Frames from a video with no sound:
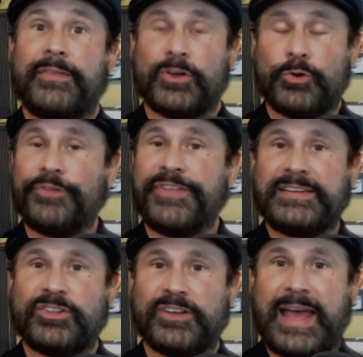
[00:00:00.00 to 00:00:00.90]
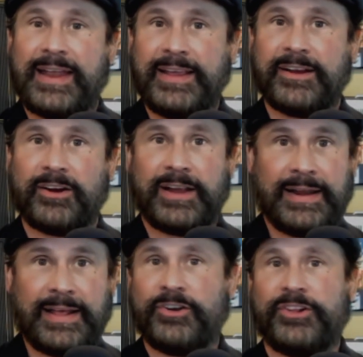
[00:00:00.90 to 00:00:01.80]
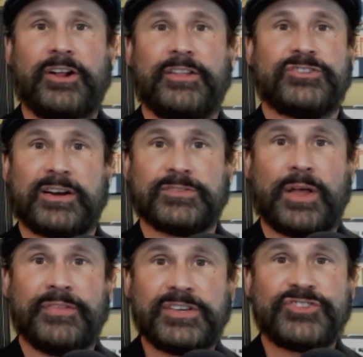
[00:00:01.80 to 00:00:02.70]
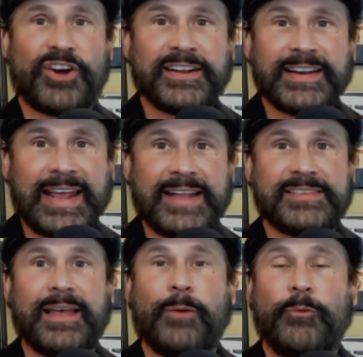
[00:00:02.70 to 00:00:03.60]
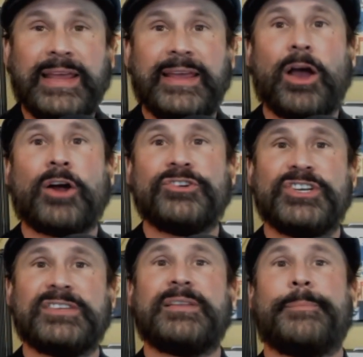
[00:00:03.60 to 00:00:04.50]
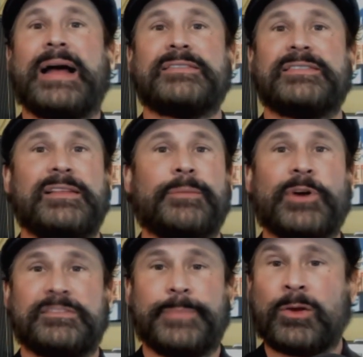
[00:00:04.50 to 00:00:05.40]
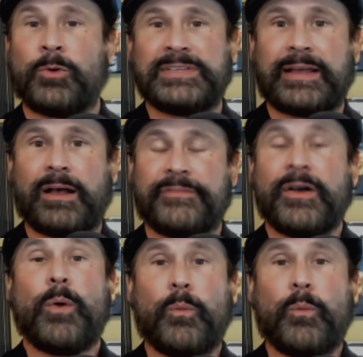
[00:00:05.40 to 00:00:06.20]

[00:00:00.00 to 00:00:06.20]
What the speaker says: The cool thing to look at here, and I noted it on the chart as well, this chart indicates that we are just about to see the price of Bitcoin take off.